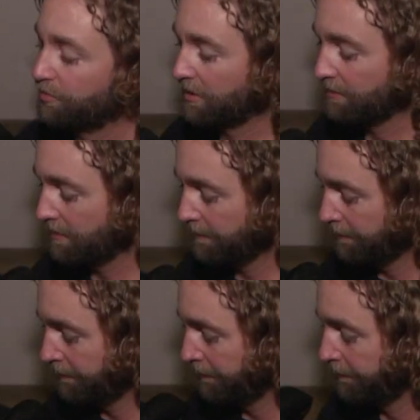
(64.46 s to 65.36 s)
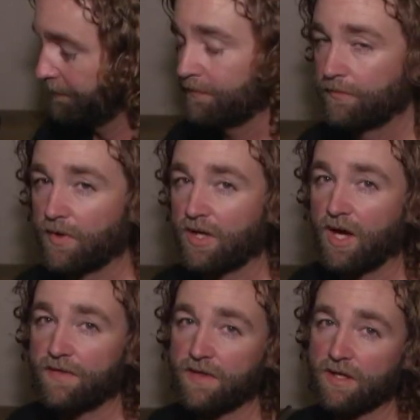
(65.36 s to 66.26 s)
Premium. I
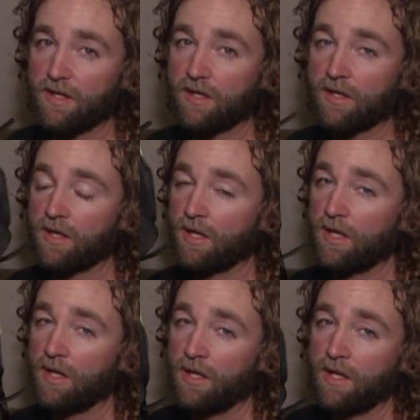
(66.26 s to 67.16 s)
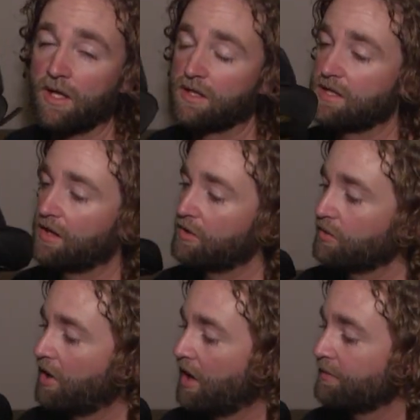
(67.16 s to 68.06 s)
got the yellow
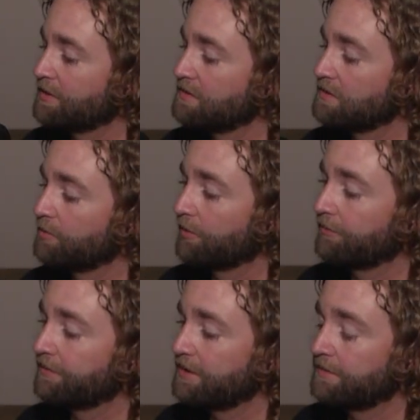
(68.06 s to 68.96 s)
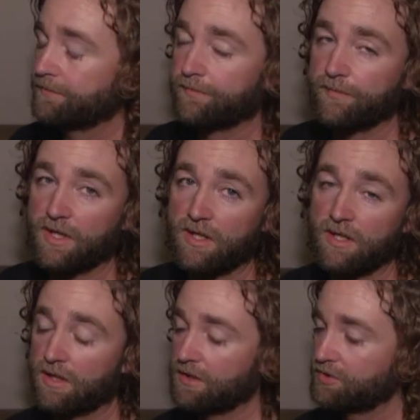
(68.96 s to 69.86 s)
carbon super feet in
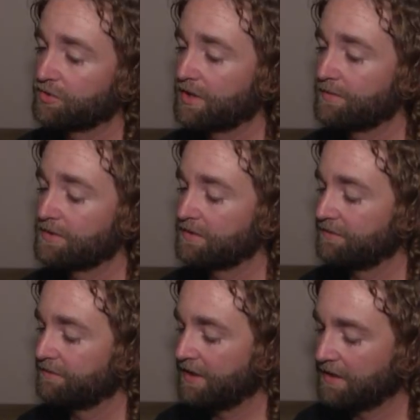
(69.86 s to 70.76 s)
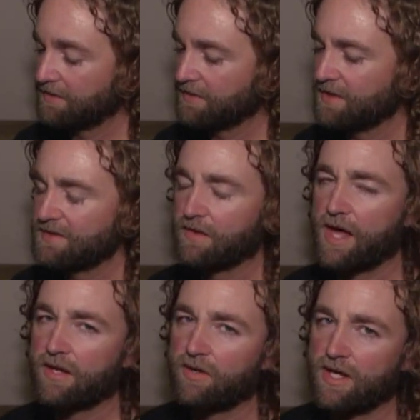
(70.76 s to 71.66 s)
here, trimmed to fit. So this
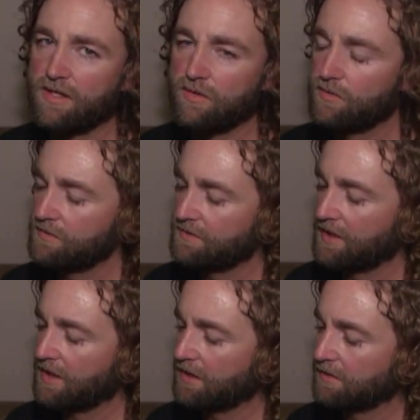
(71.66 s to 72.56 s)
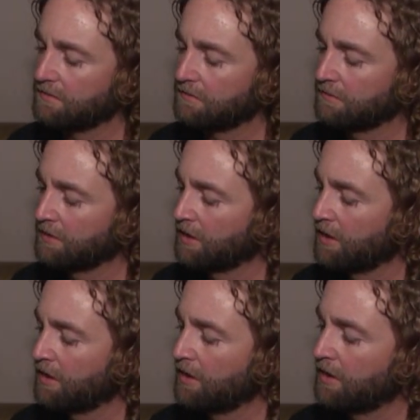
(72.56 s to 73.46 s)
liner I use in
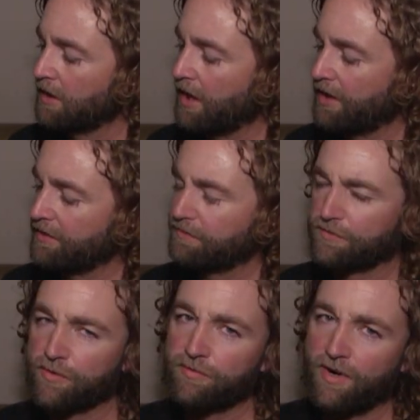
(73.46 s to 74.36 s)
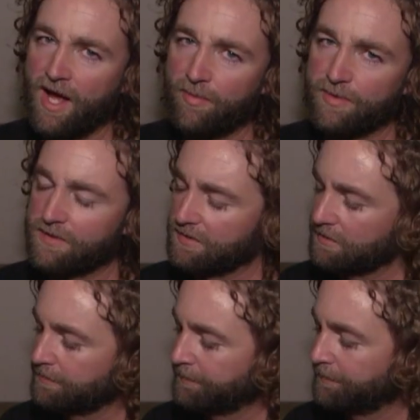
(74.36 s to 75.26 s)
the Froof Wraps,